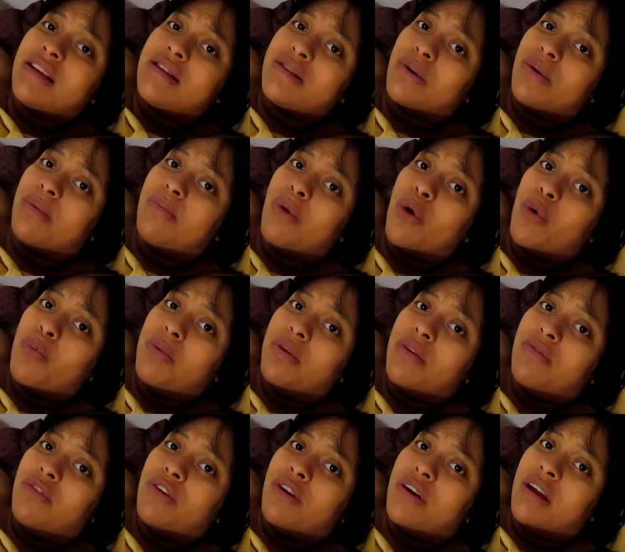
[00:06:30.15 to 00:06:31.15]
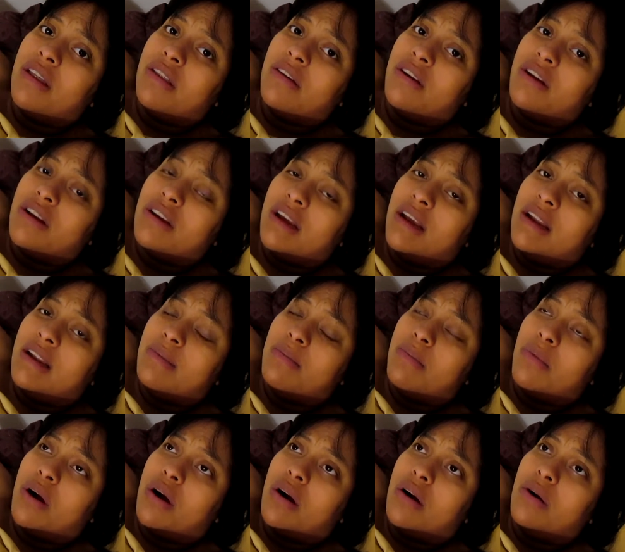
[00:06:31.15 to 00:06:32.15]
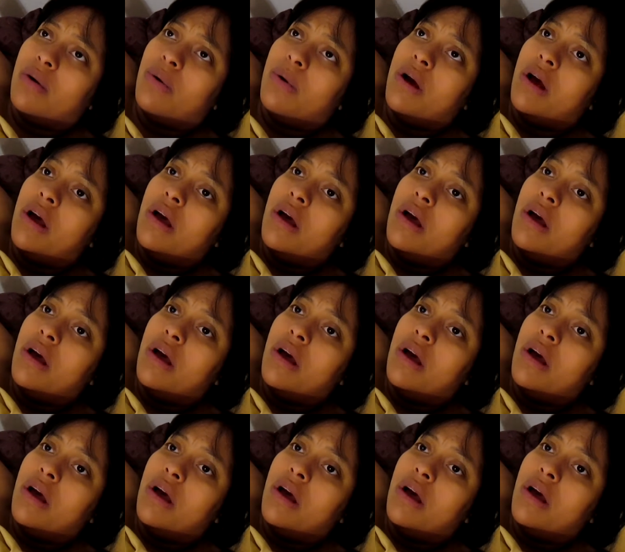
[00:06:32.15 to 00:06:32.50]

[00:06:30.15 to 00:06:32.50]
So I'm hoping for another good day tomorrow.